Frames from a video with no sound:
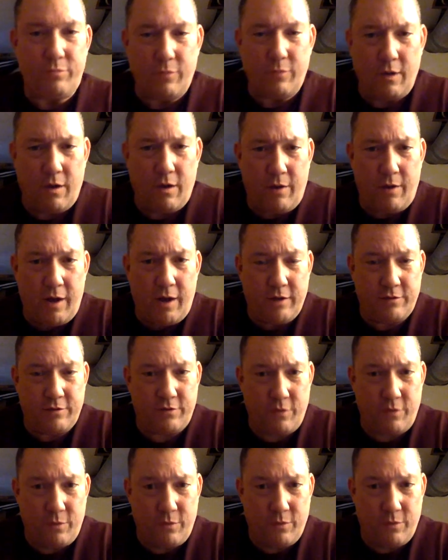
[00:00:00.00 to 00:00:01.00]
All right,
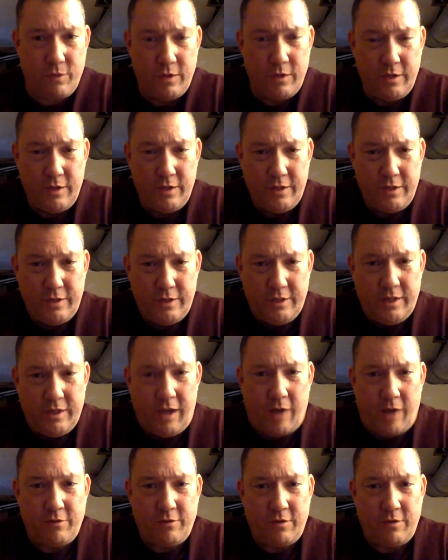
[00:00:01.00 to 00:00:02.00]
so
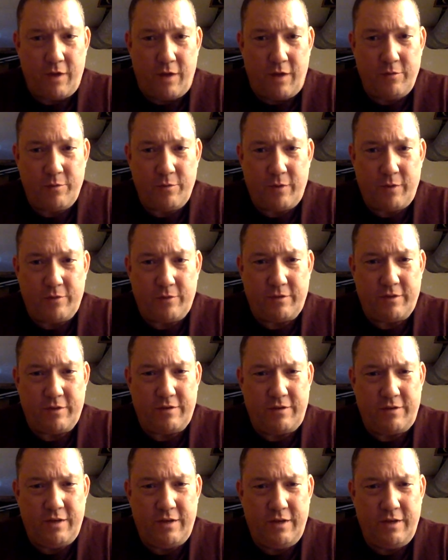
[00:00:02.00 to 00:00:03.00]
I was about
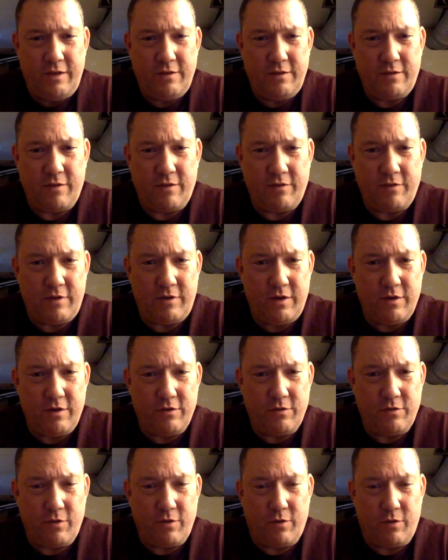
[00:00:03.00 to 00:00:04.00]
17
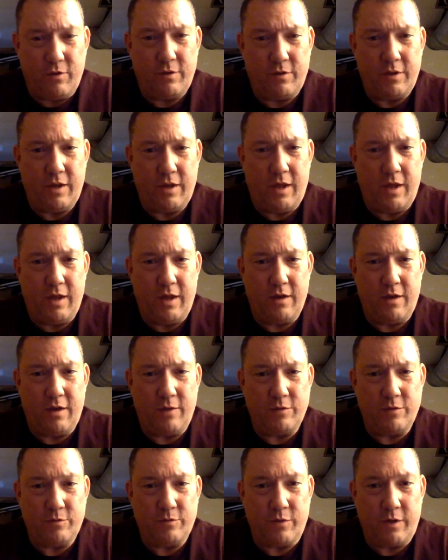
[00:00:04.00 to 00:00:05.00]
years old, and
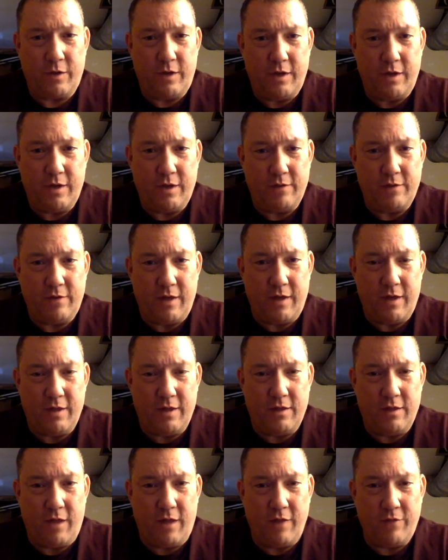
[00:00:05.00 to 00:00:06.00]
I was working as
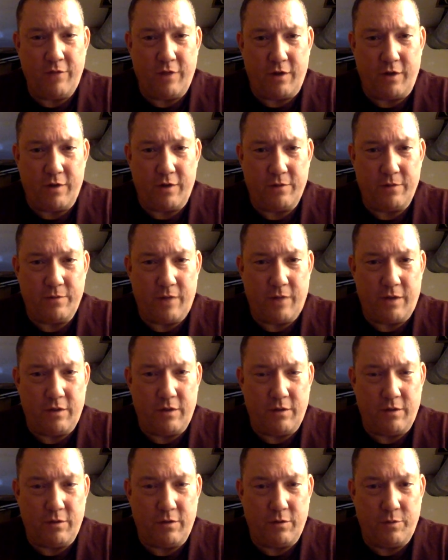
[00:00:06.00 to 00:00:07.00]
a lifeguard at a
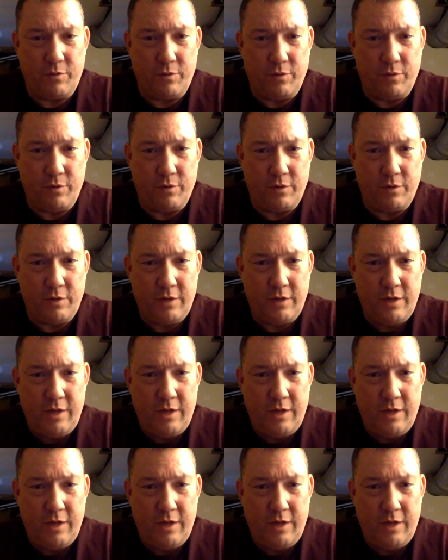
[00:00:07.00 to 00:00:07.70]
local pool.